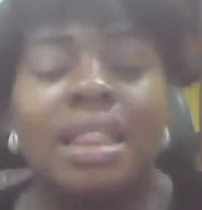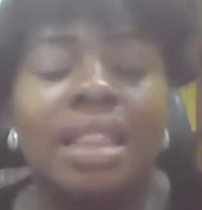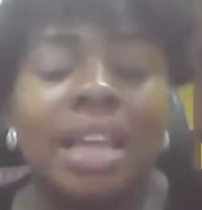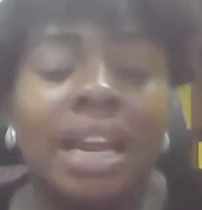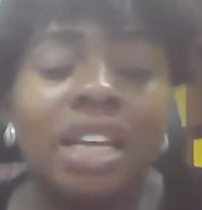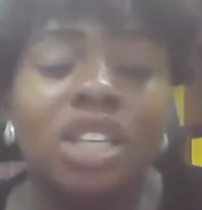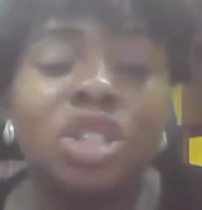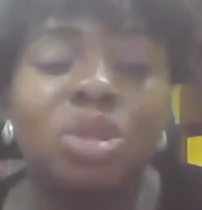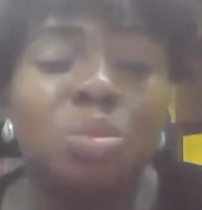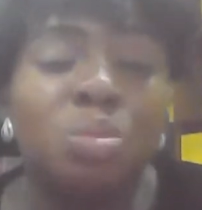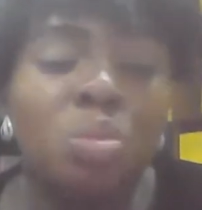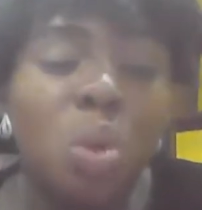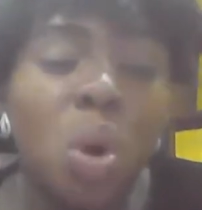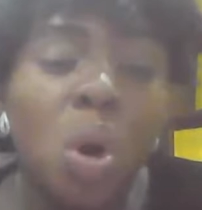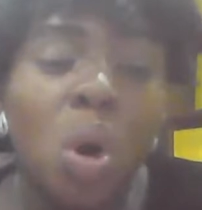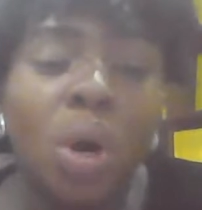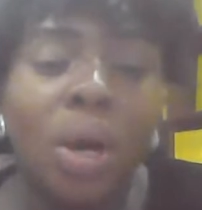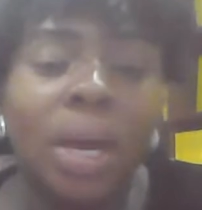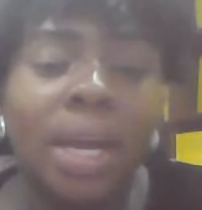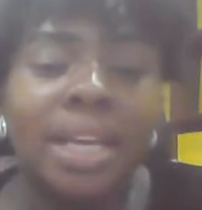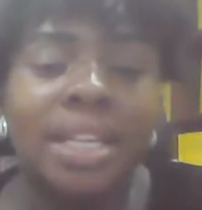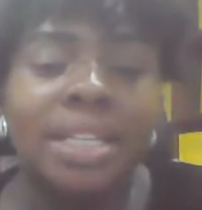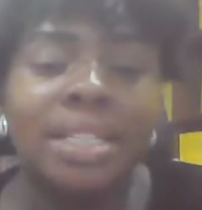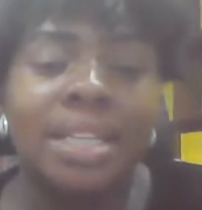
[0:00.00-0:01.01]
There is
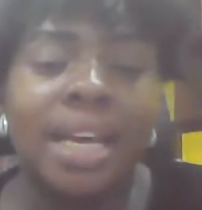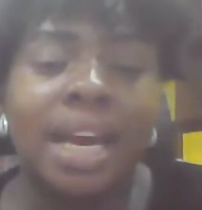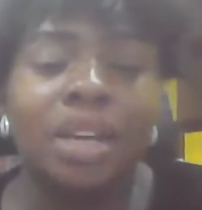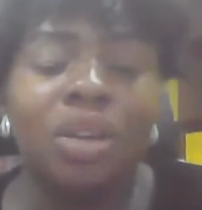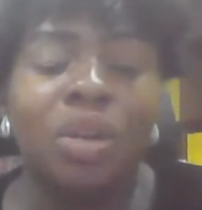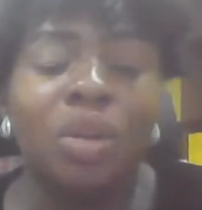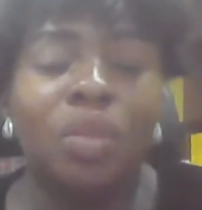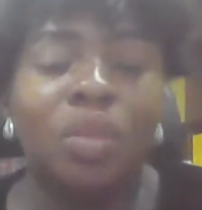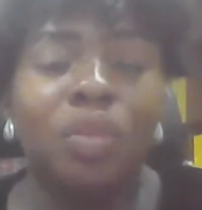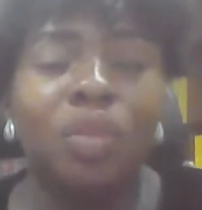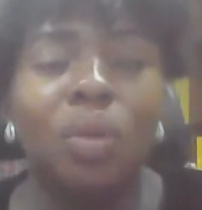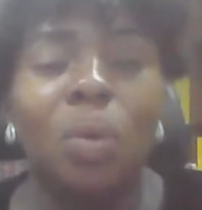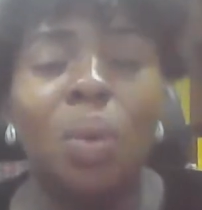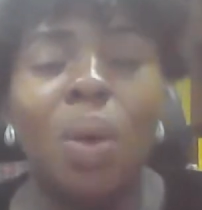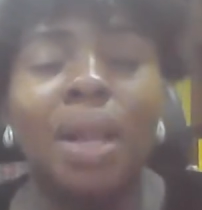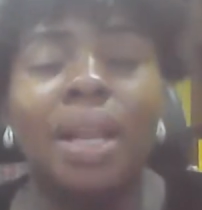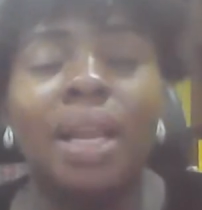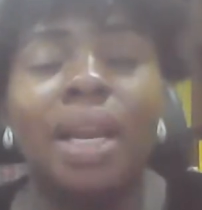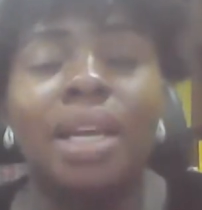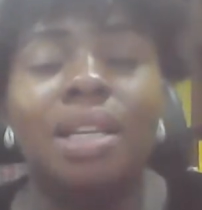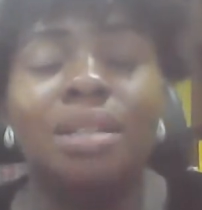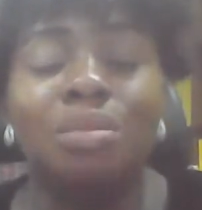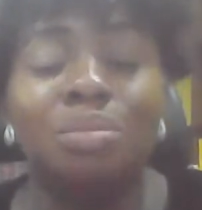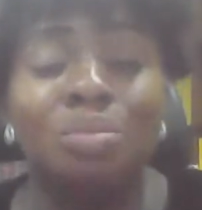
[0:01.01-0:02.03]
more inside of you,
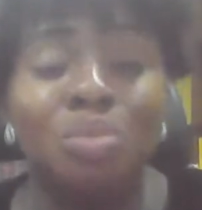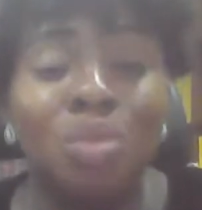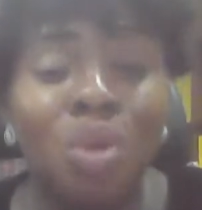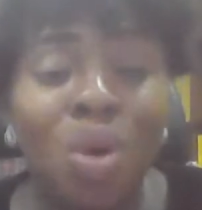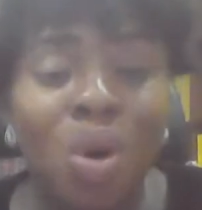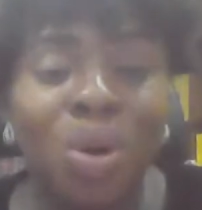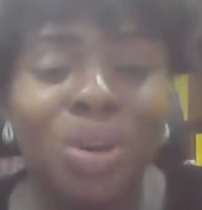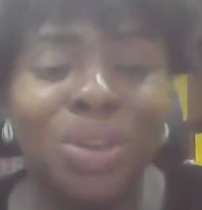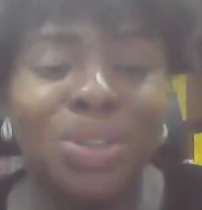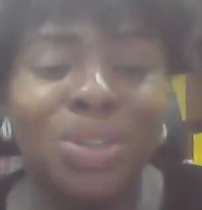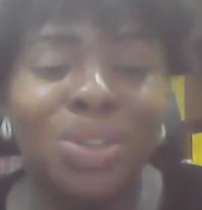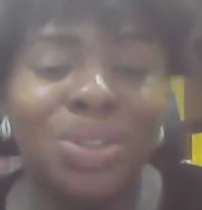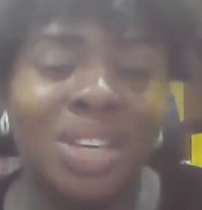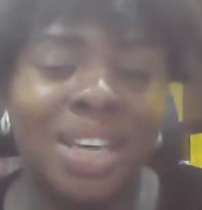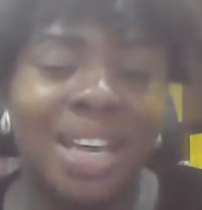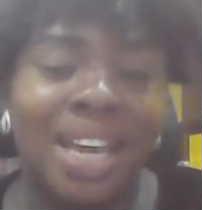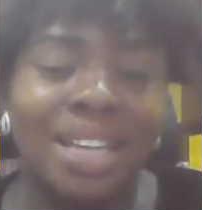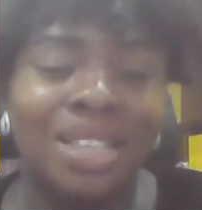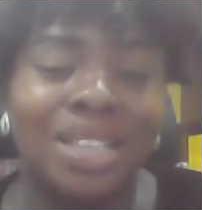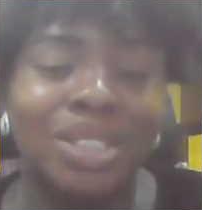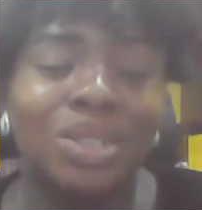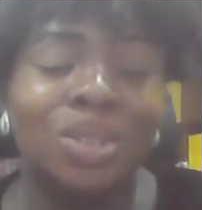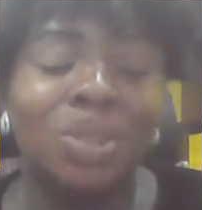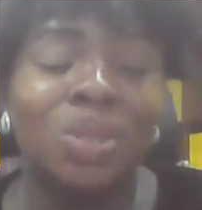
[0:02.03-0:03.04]
and there is more you
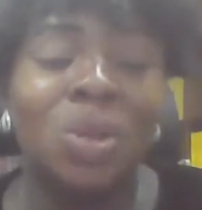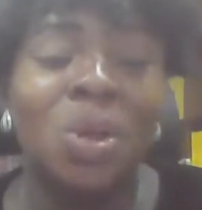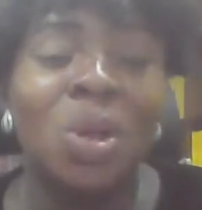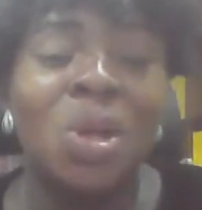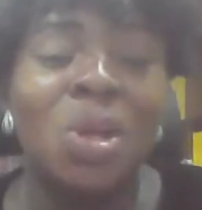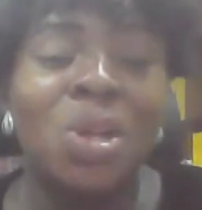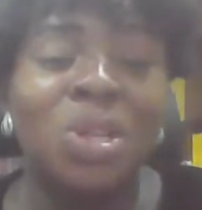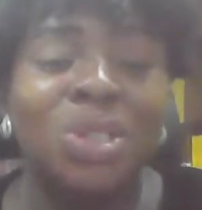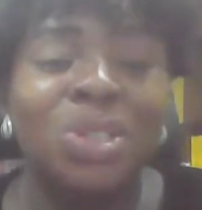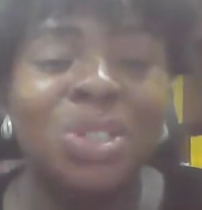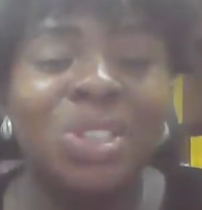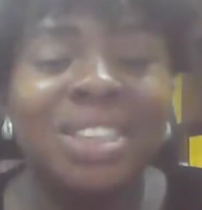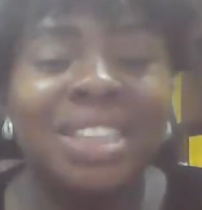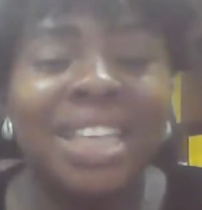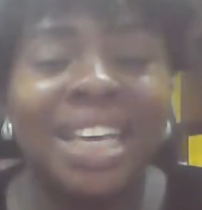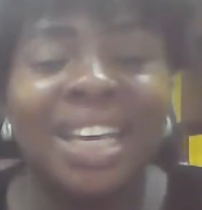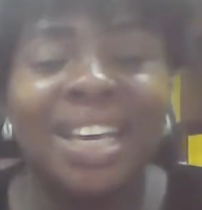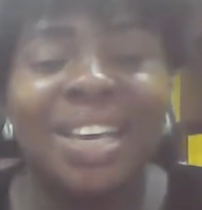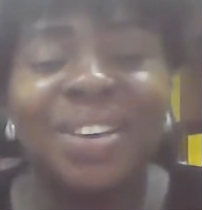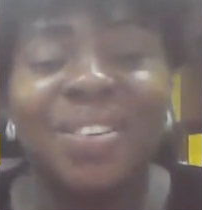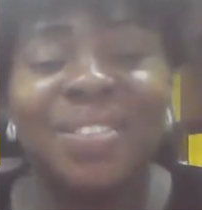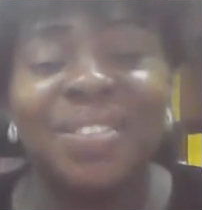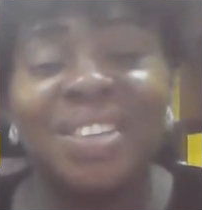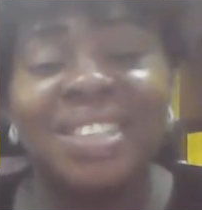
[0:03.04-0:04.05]
can do. Do
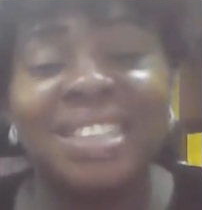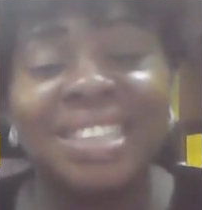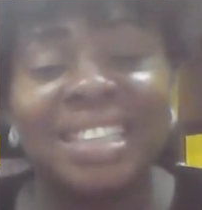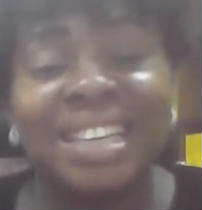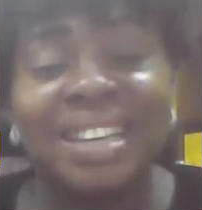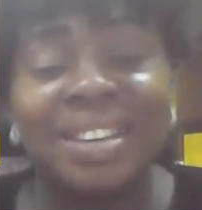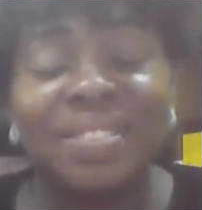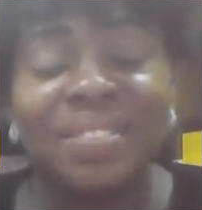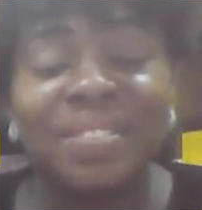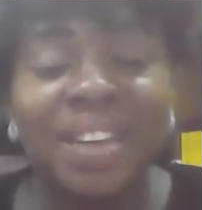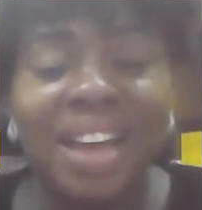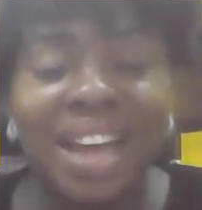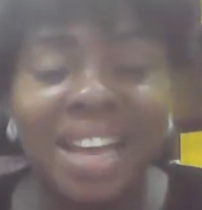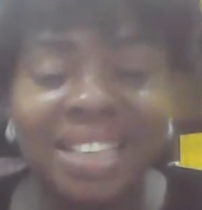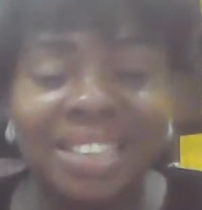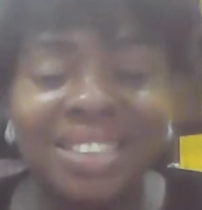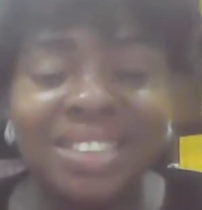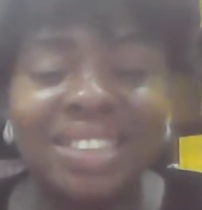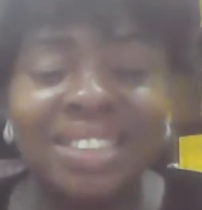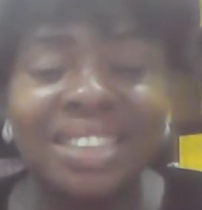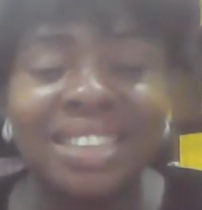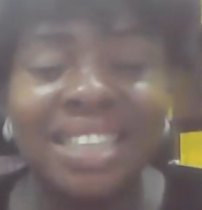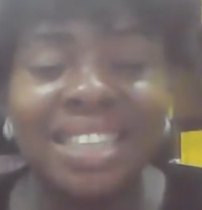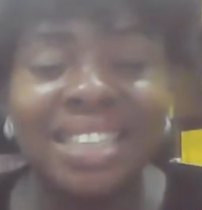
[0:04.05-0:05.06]
take care of yourself and
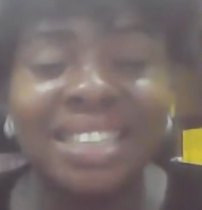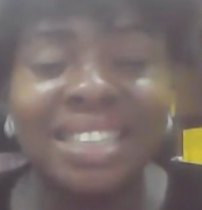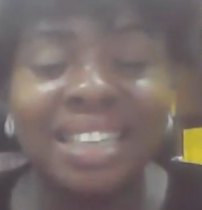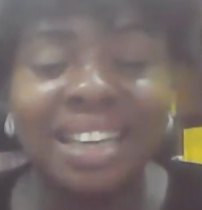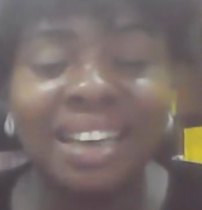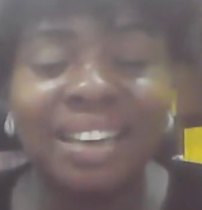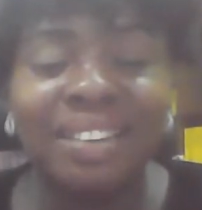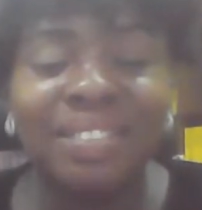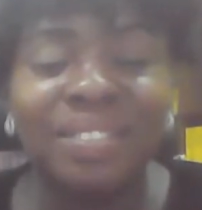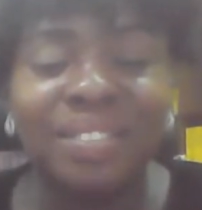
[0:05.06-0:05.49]
to stay safe.